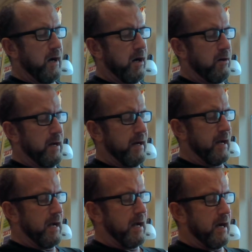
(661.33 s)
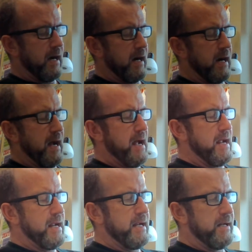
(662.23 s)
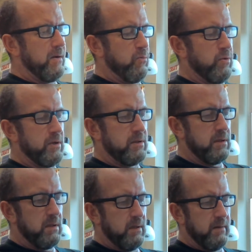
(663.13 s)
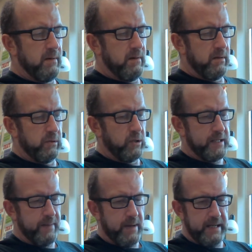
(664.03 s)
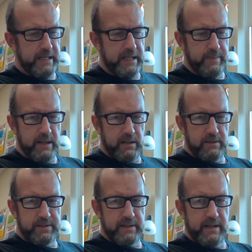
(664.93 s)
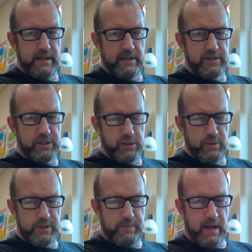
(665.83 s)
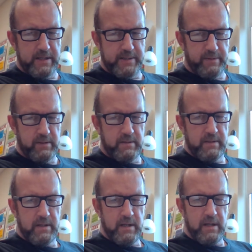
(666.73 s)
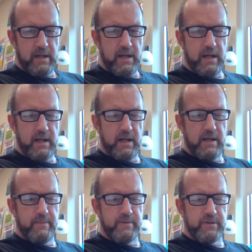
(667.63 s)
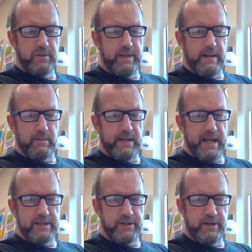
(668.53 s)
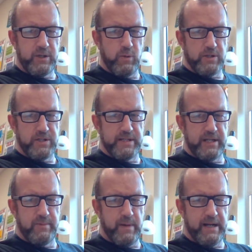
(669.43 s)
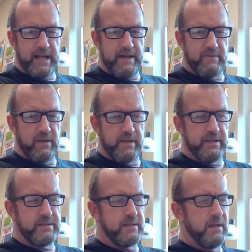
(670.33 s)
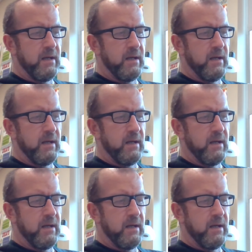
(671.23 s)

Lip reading: All right. I will look at my emails as soon as possible to be able to answer any questions that you might have on this.